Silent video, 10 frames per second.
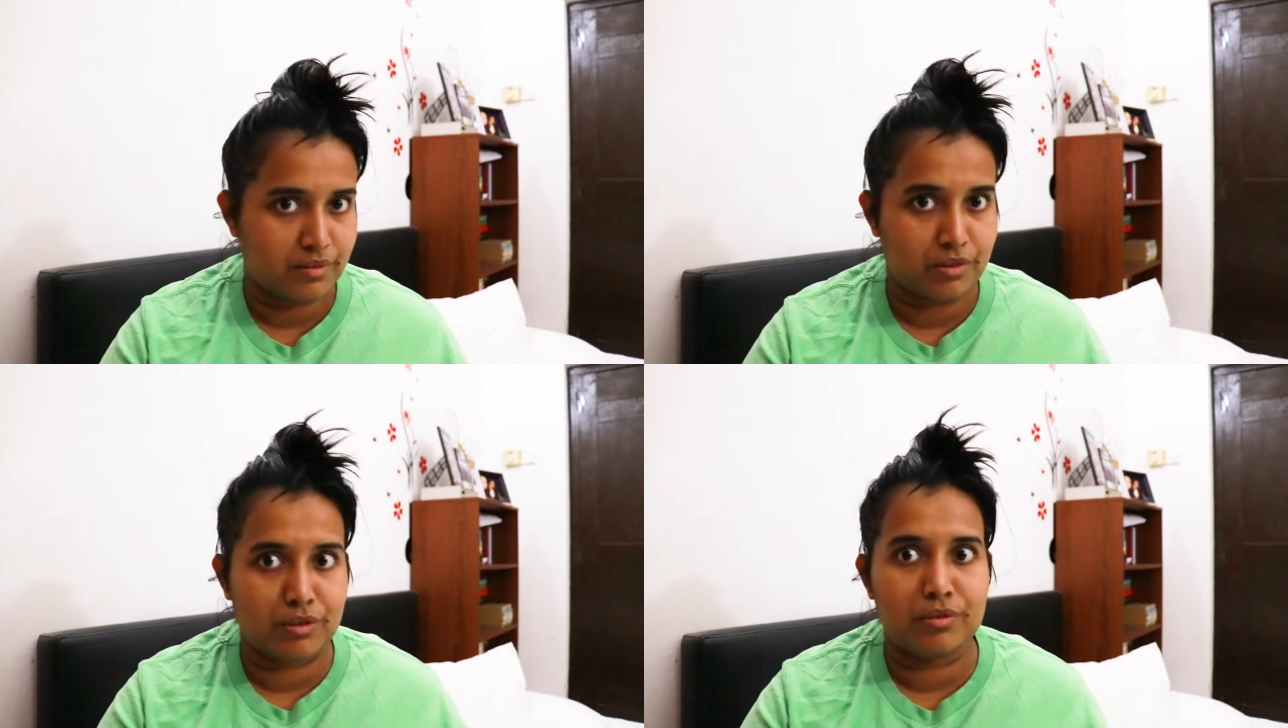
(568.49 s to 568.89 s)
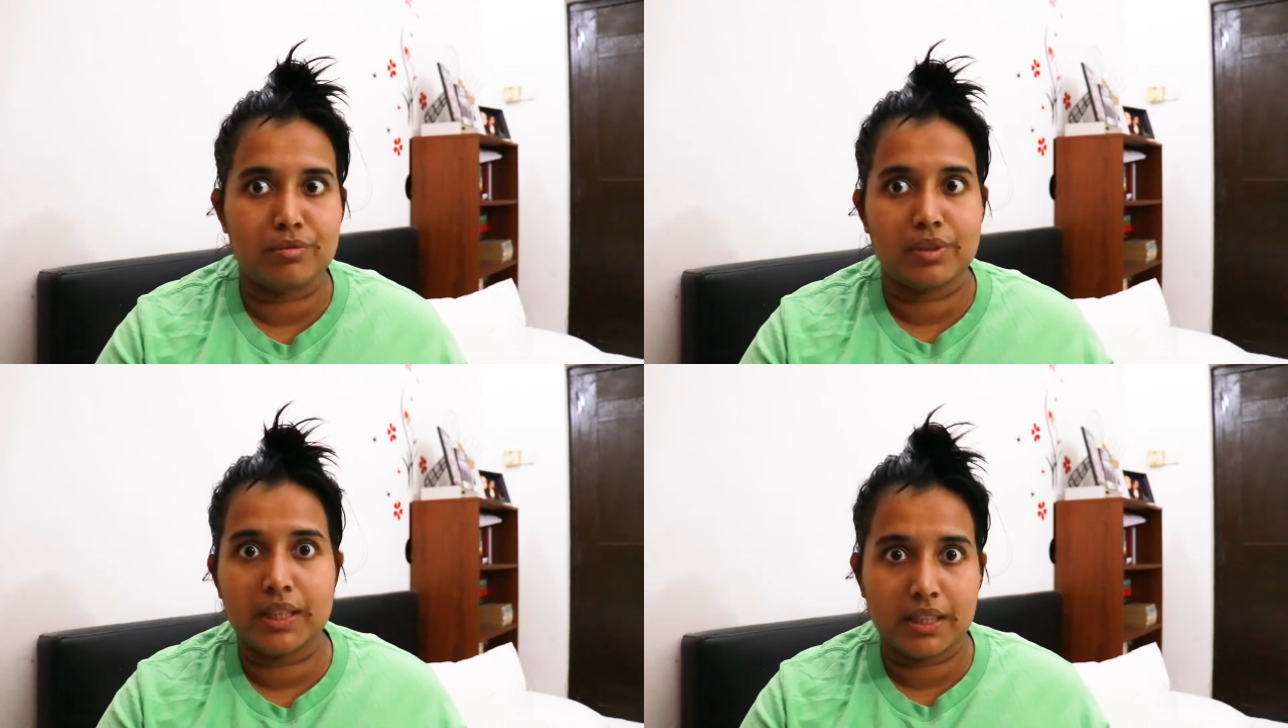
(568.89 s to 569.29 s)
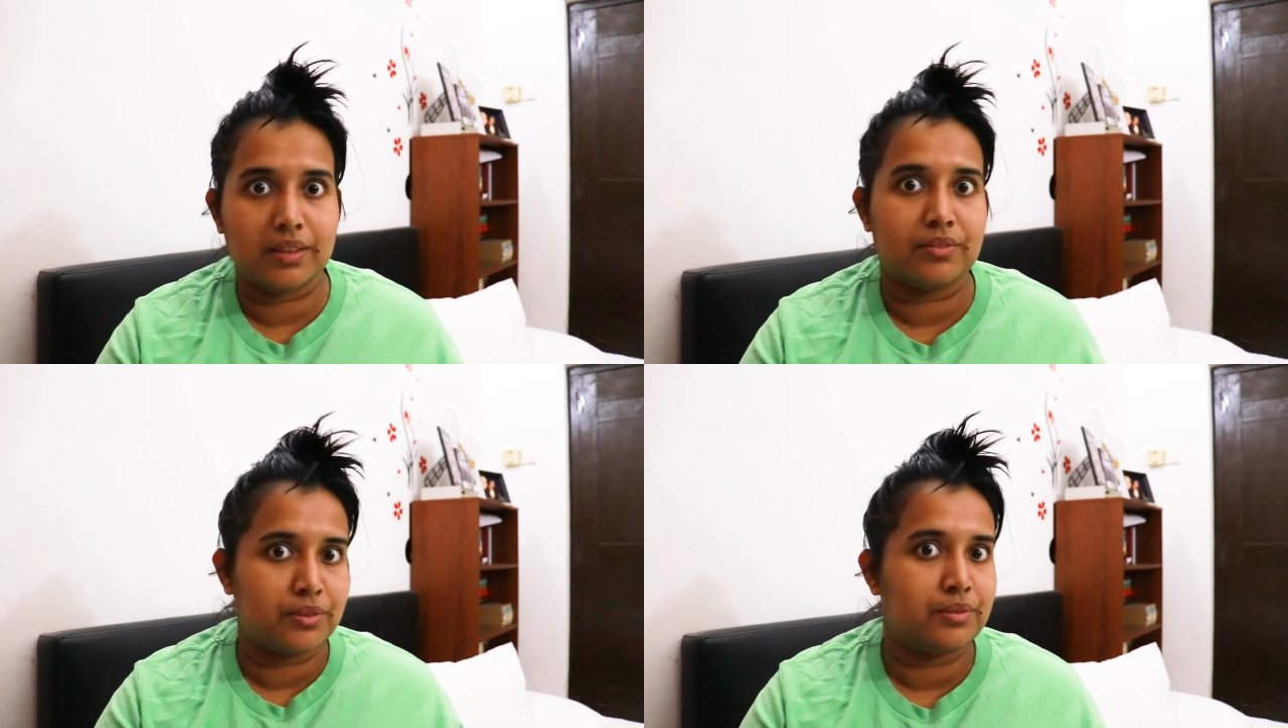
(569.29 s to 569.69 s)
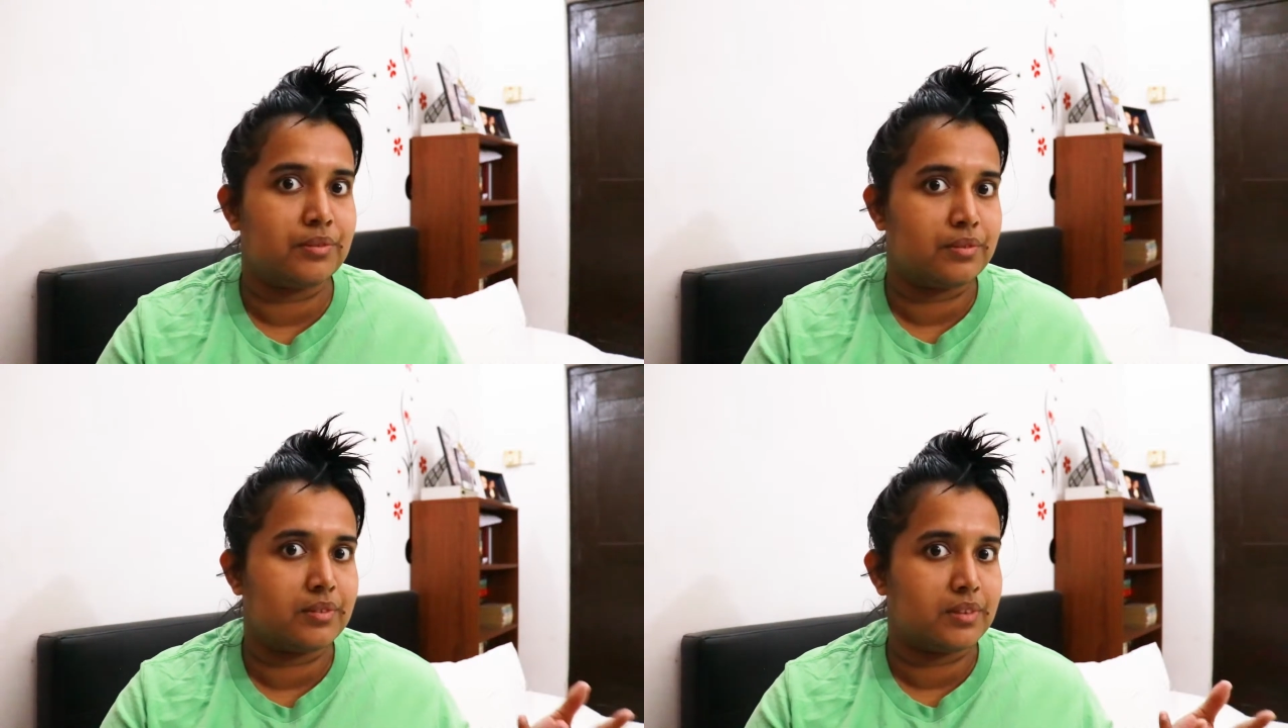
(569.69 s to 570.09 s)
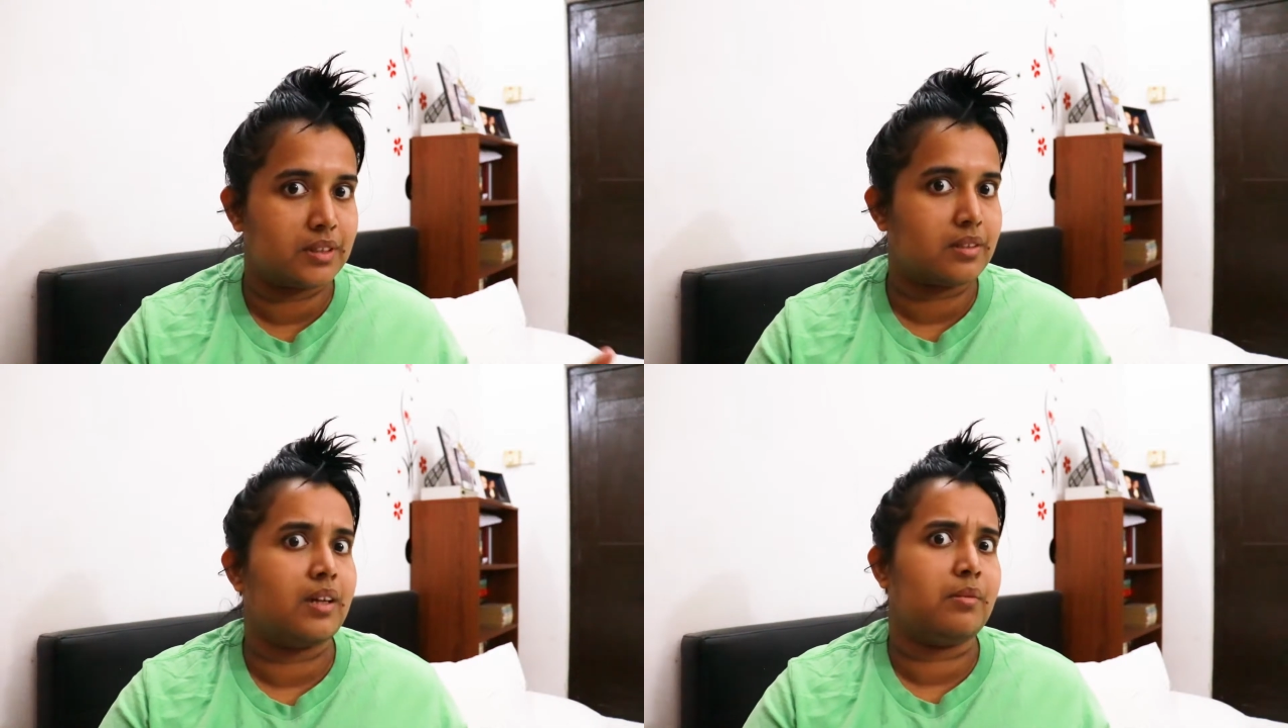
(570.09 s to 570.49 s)
Do you really have to
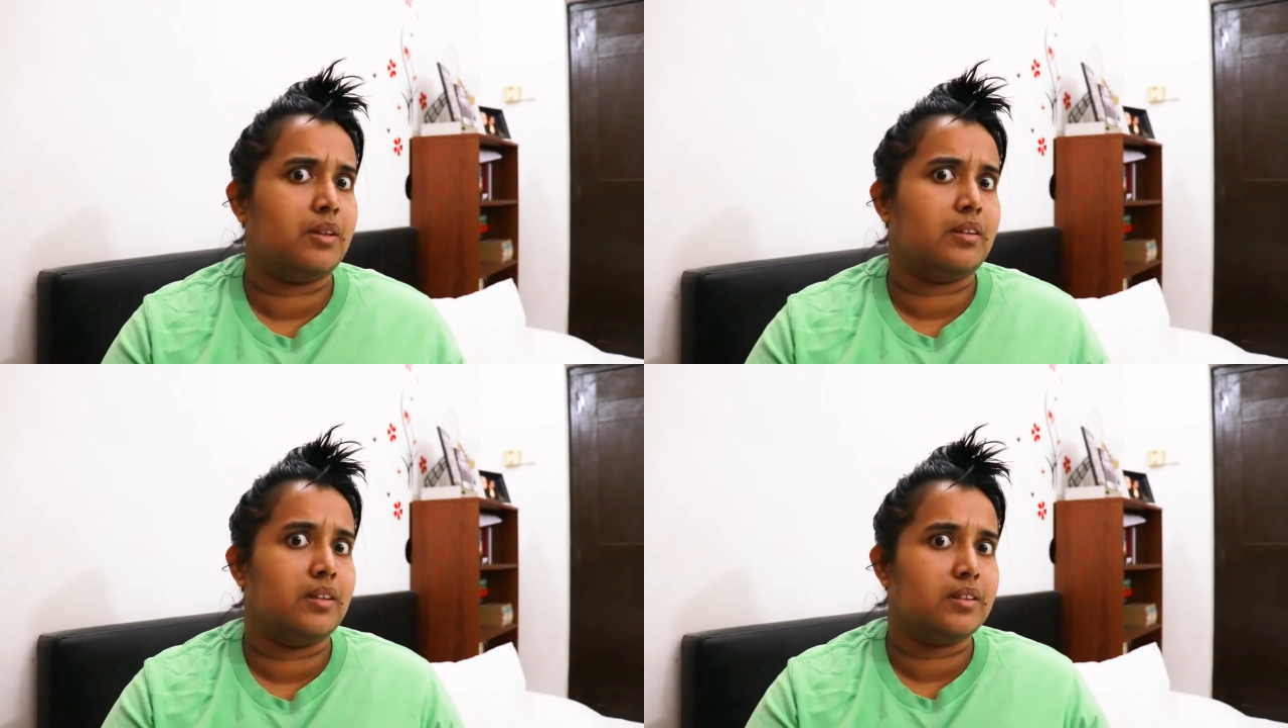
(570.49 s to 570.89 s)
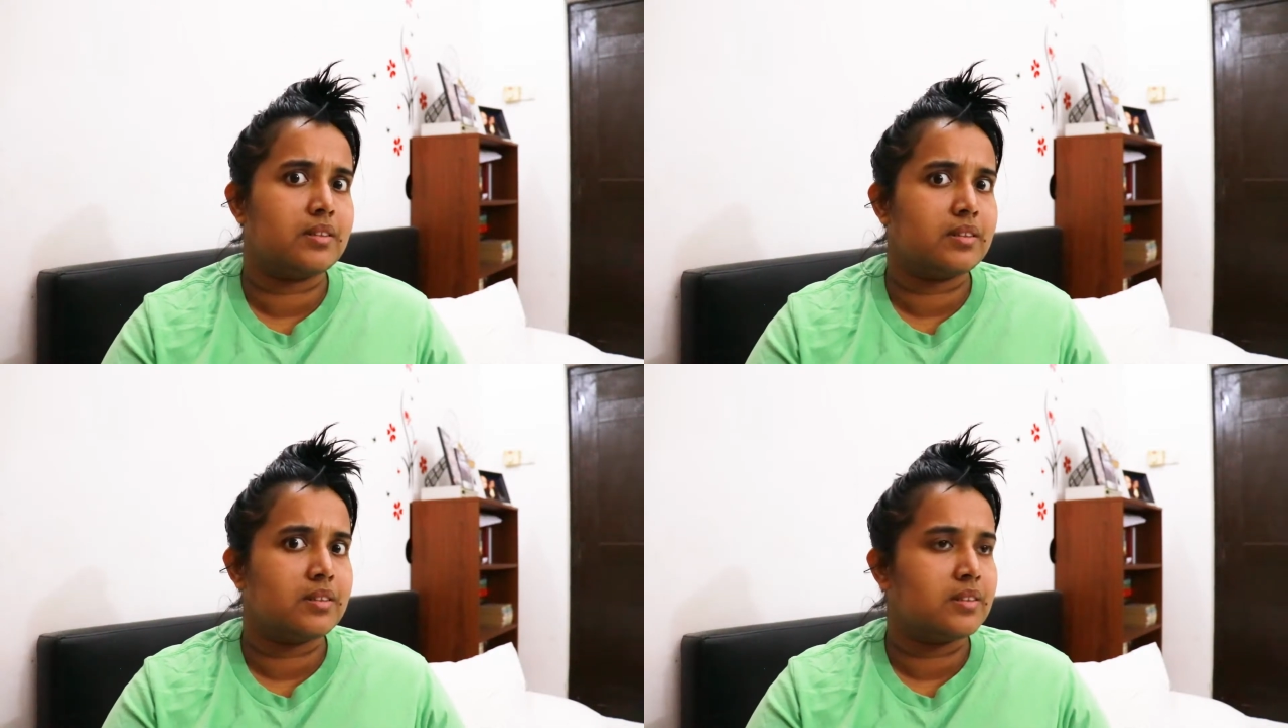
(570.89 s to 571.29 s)
describe all this?